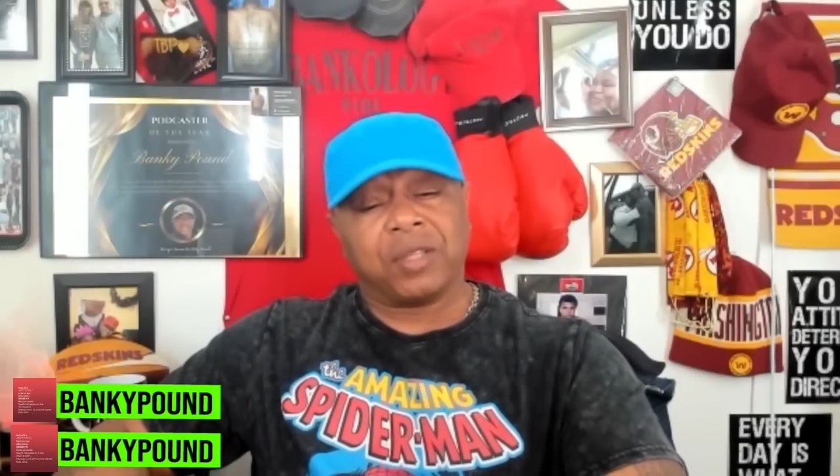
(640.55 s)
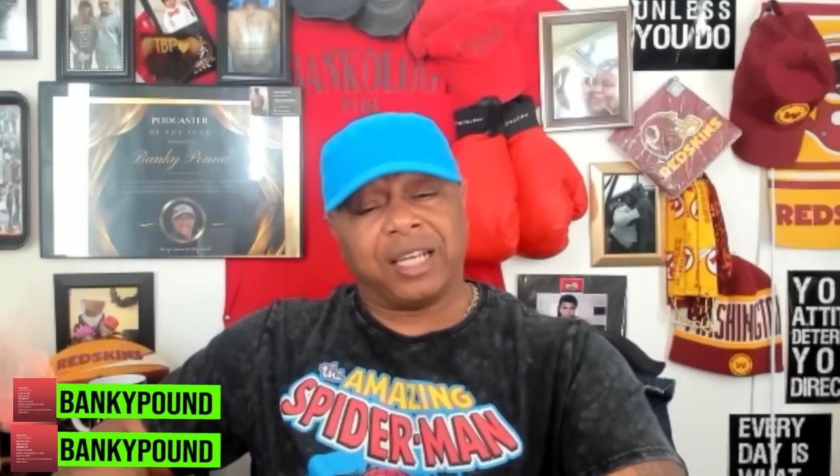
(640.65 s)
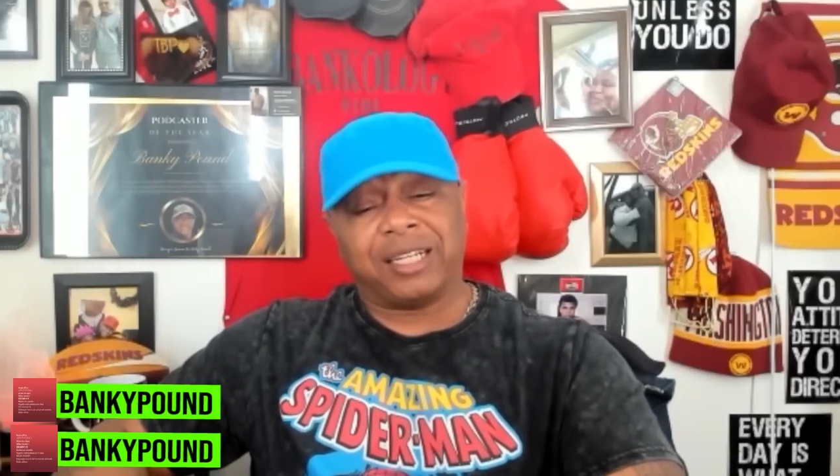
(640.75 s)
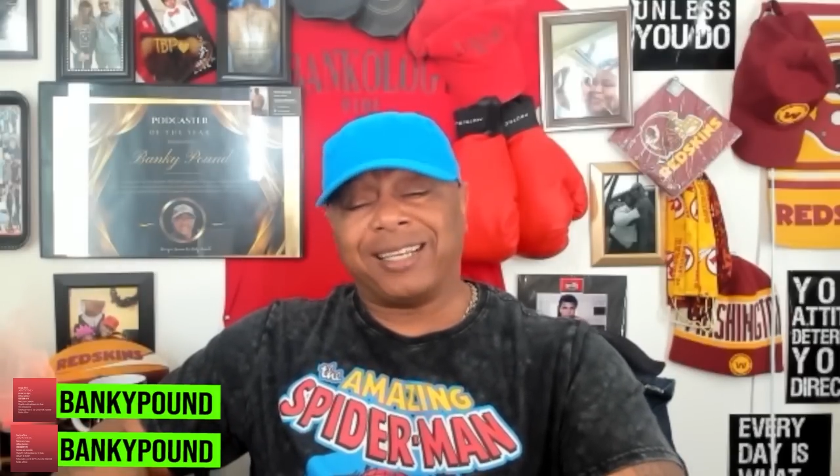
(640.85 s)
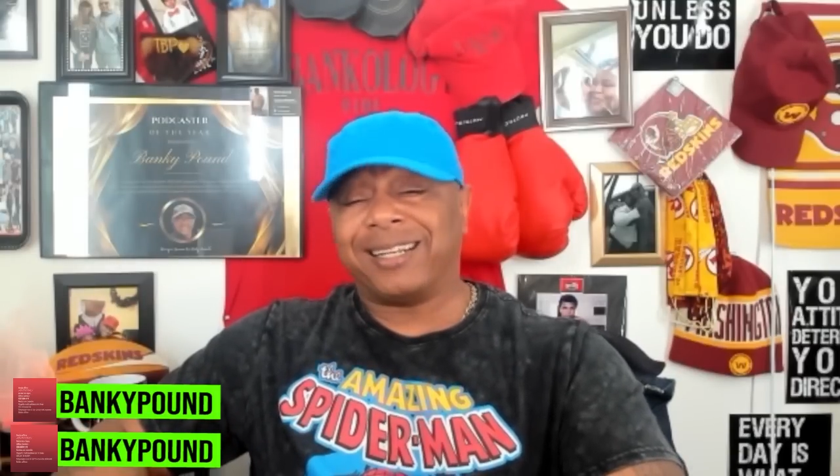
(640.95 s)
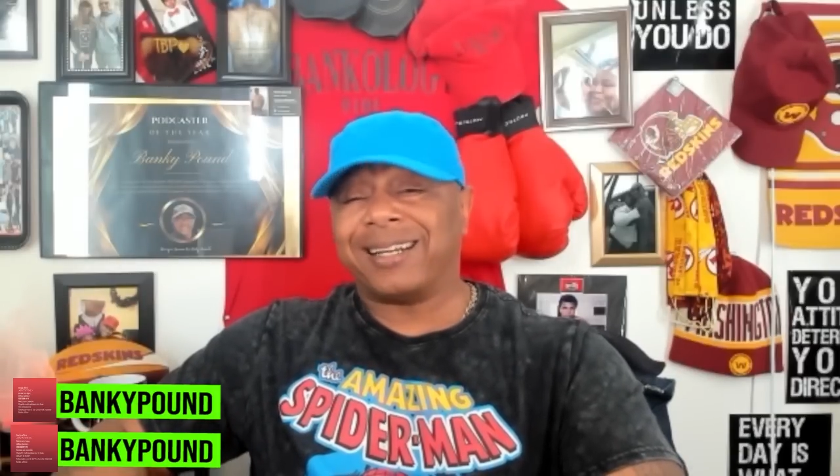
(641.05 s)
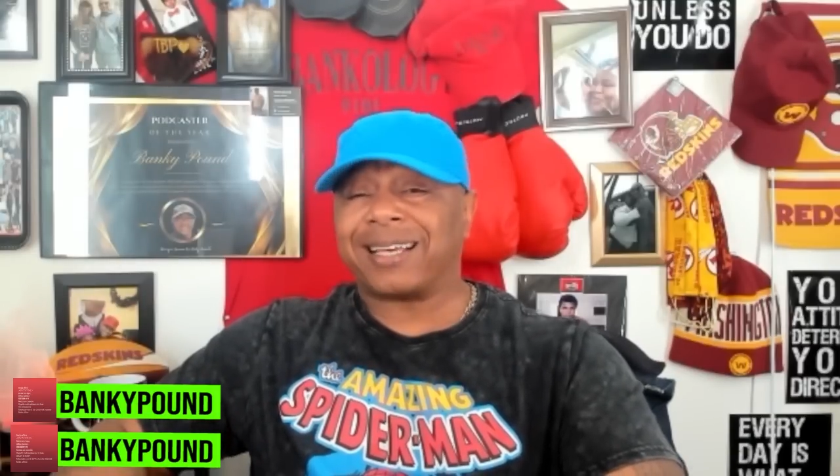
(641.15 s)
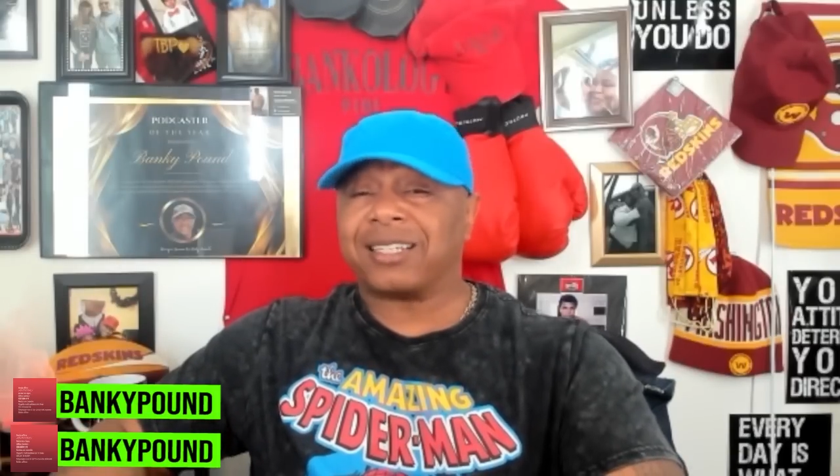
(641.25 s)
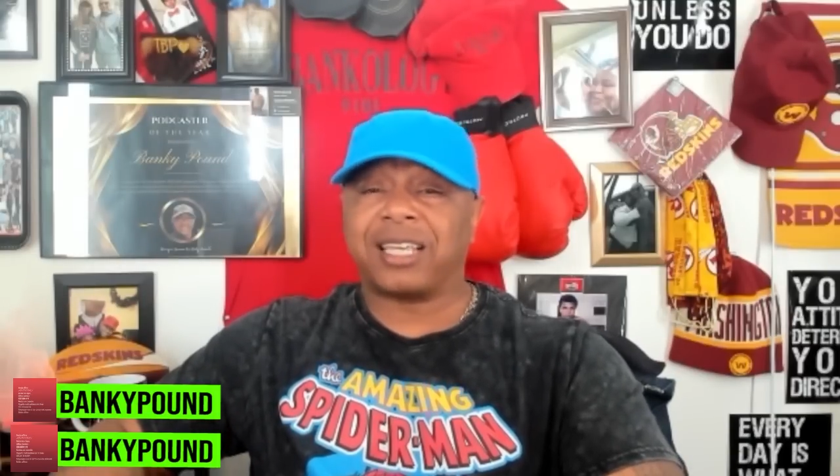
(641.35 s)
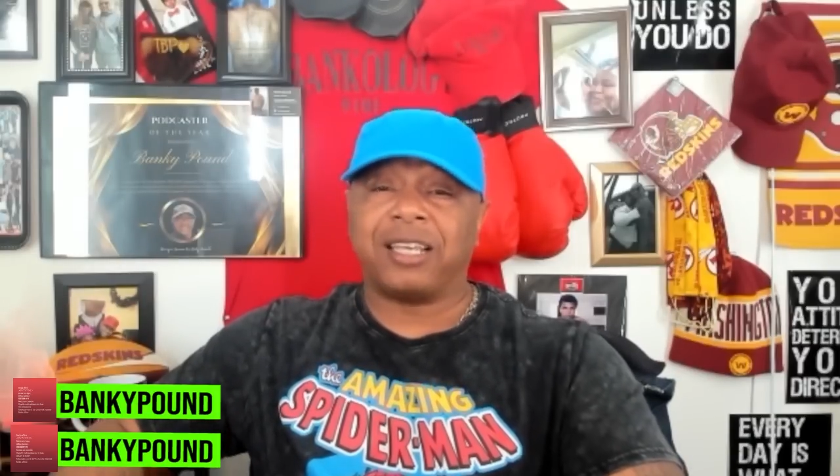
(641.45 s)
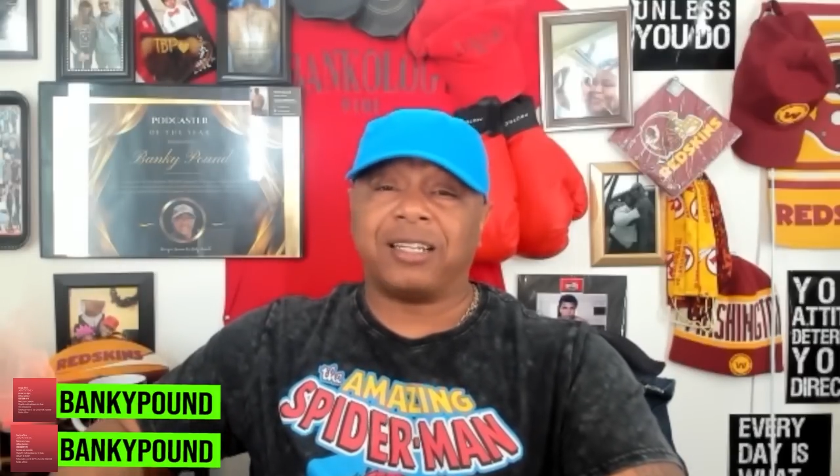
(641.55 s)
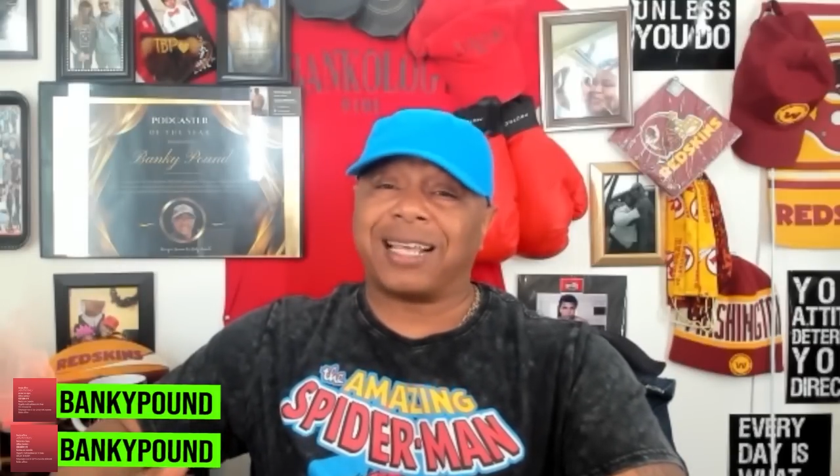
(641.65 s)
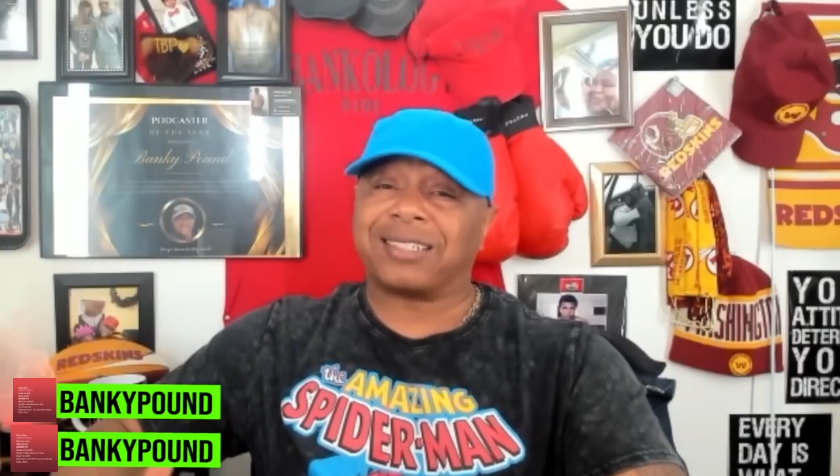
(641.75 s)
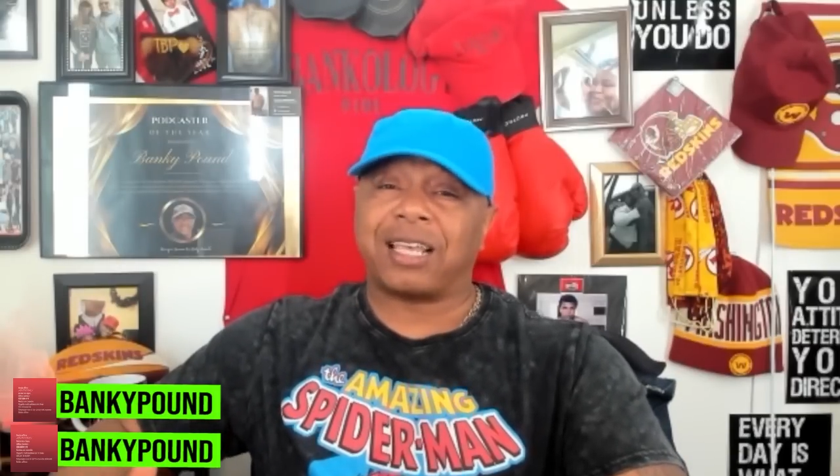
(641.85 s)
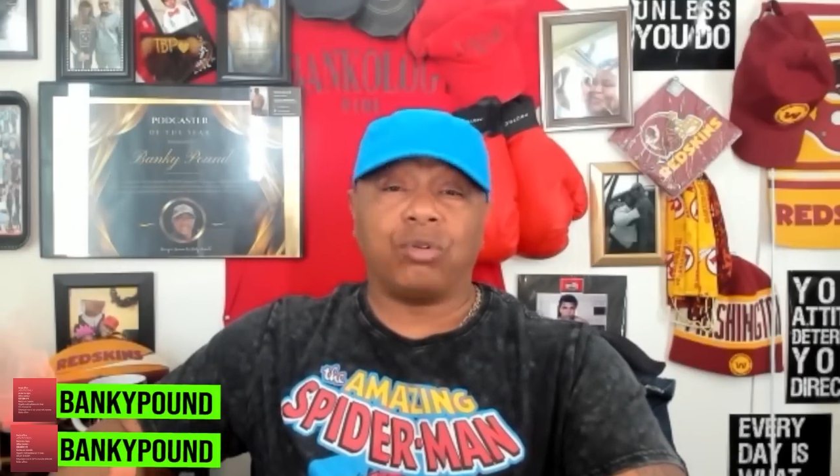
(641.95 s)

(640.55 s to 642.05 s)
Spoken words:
And then, like I say, that's how